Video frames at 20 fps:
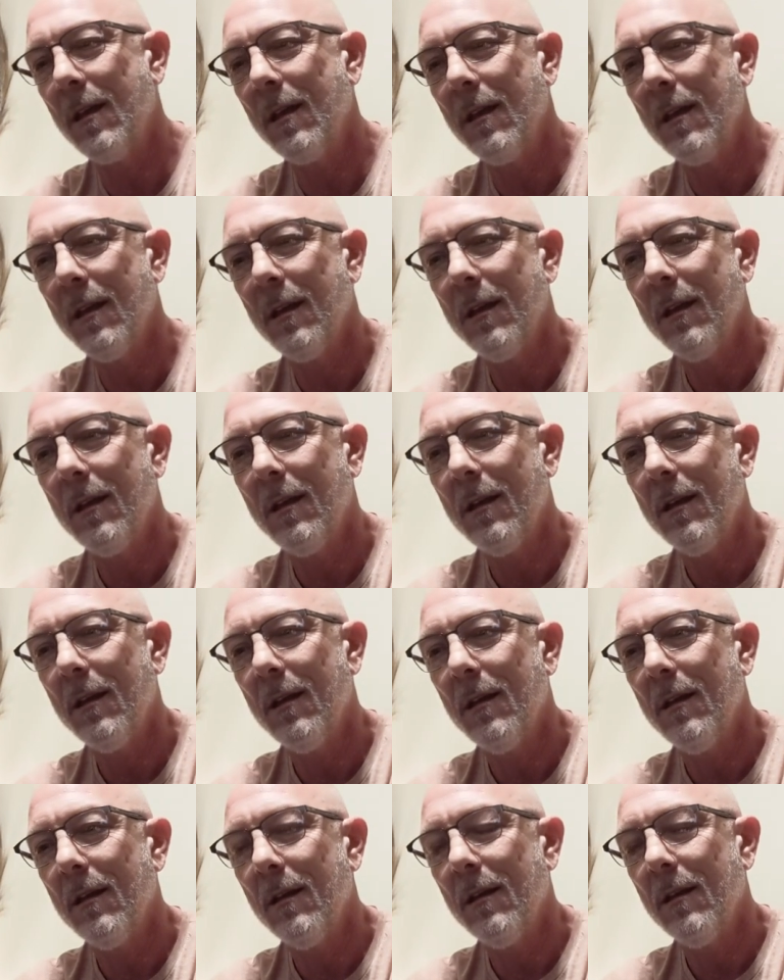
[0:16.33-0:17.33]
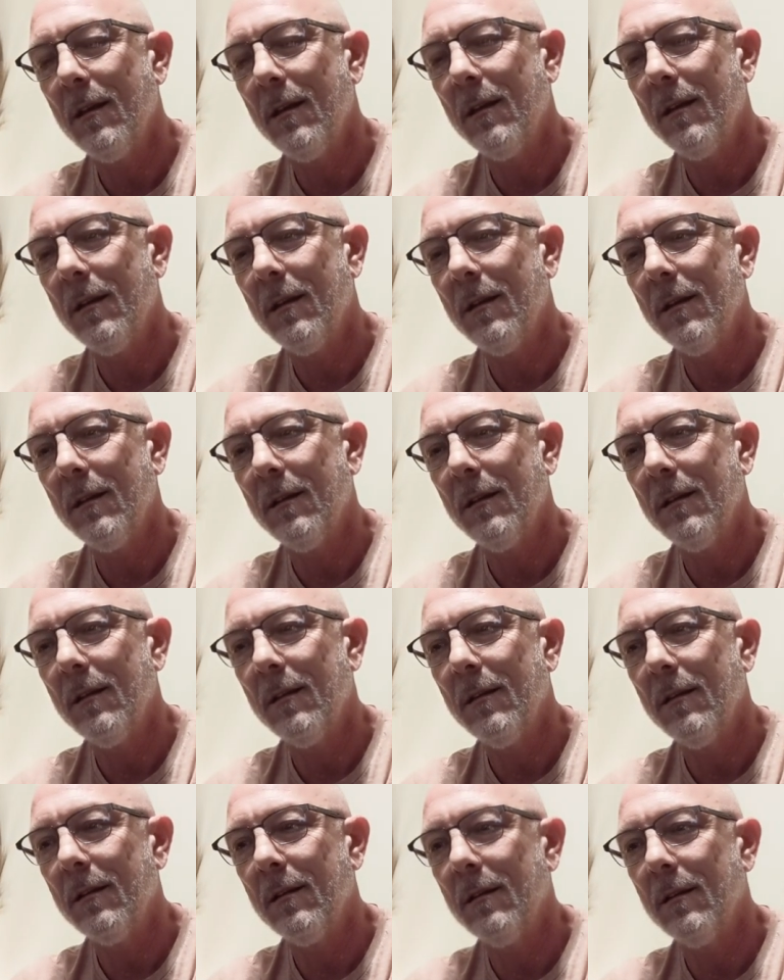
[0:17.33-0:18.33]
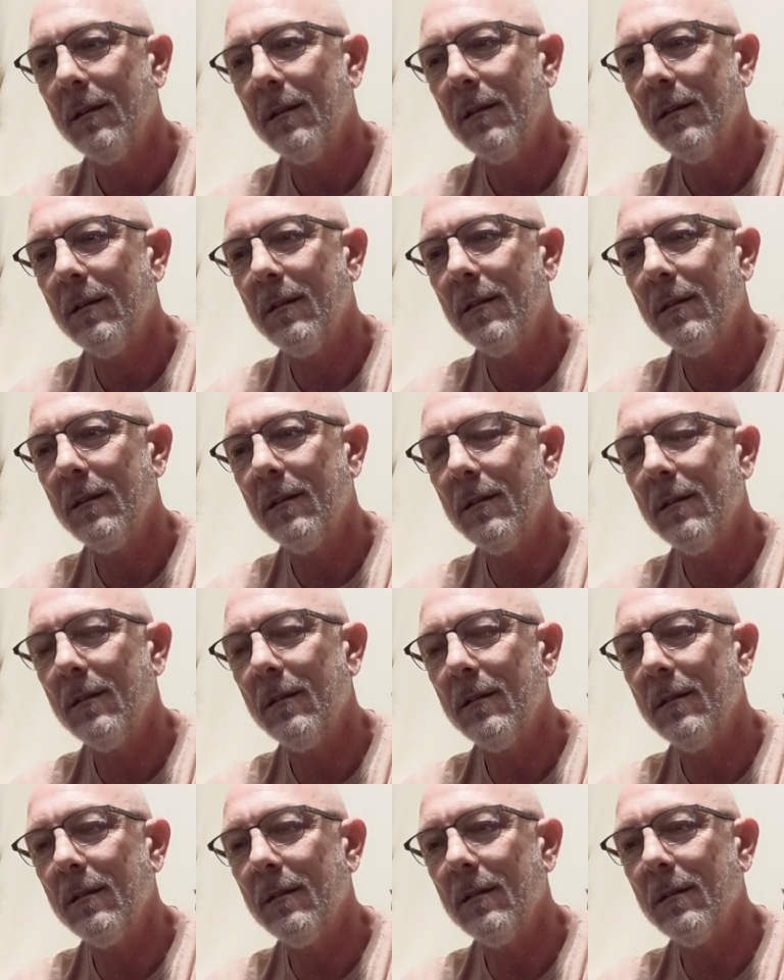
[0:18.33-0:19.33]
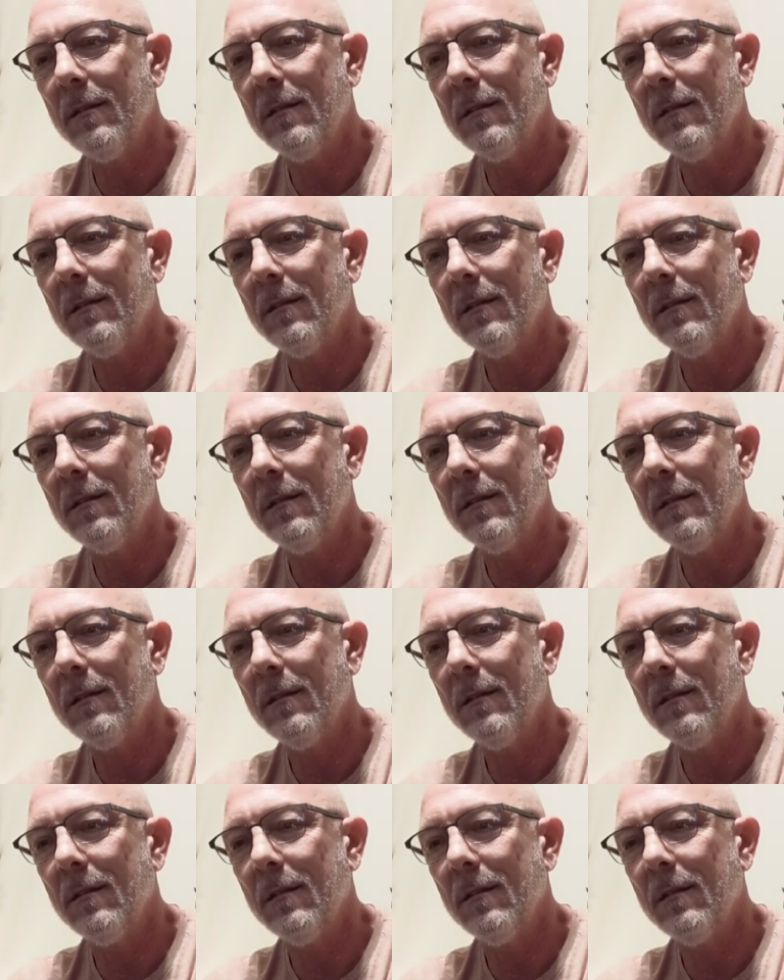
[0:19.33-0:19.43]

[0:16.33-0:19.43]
No one is speaking in this clip.